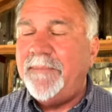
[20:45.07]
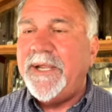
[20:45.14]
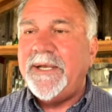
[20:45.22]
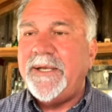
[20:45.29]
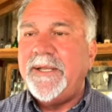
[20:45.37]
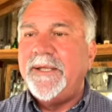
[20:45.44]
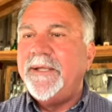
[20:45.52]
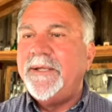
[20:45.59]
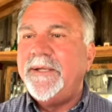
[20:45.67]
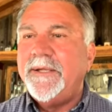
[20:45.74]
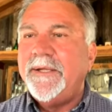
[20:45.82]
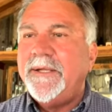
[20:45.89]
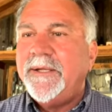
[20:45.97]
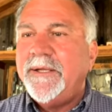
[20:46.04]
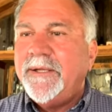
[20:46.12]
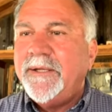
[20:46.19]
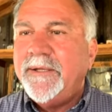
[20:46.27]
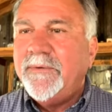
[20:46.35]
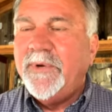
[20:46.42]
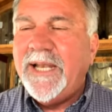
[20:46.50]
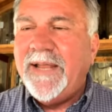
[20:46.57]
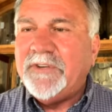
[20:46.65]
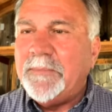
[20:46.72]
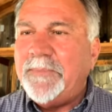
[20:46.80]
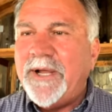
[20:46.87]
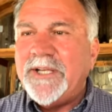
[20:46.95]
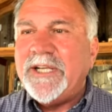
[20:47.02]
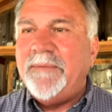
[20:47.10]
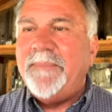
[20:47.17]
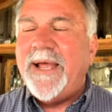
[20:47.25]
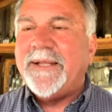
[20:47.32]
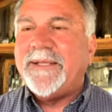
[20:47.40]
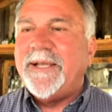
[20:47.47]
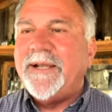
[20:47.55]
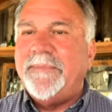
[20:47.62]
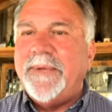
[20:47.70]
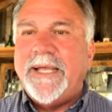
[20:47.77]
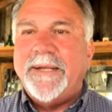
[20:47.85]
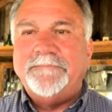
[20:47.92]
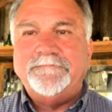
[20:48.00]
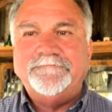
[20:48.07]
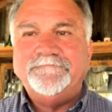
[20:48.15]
I mean, we left a bunch of them out there, man.